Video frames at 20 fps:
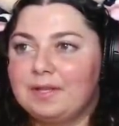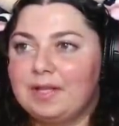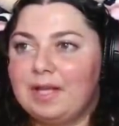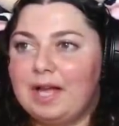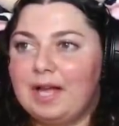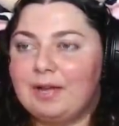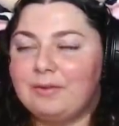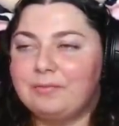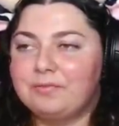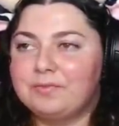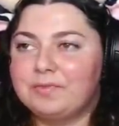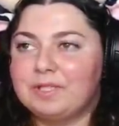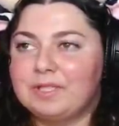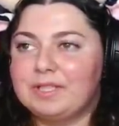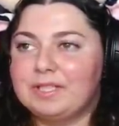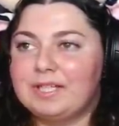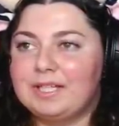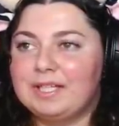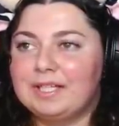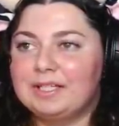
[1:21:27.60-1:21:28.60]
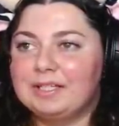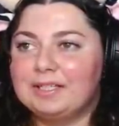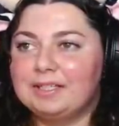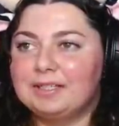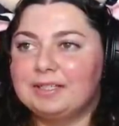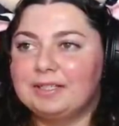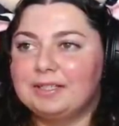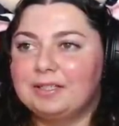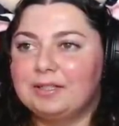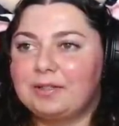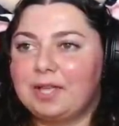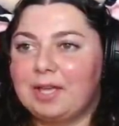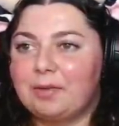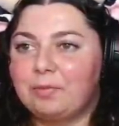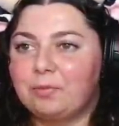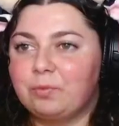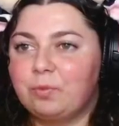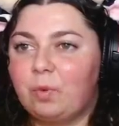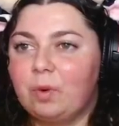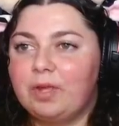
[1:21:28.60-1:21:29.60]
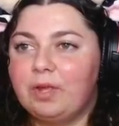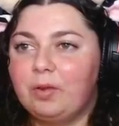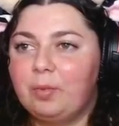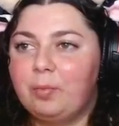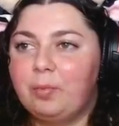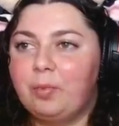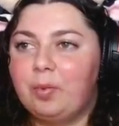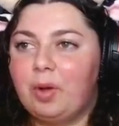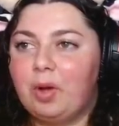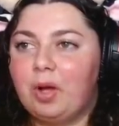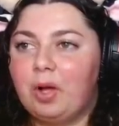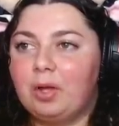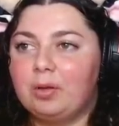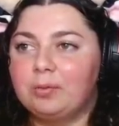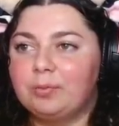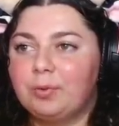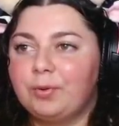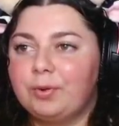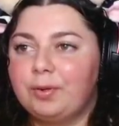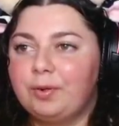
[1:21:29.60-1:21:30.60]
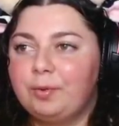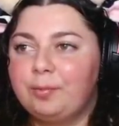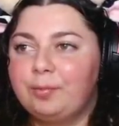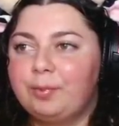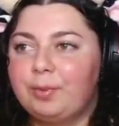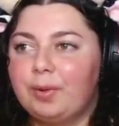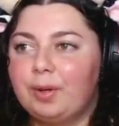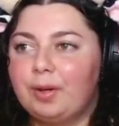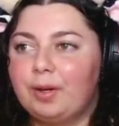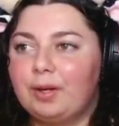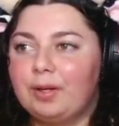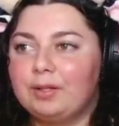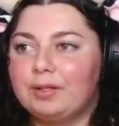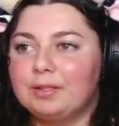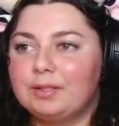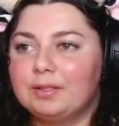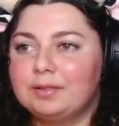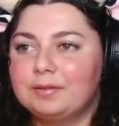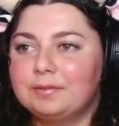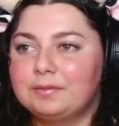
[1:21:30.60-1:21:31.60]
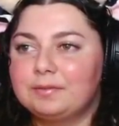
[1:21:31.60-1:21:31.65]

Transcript: I really Okay, Royal Ball, Royal Ball.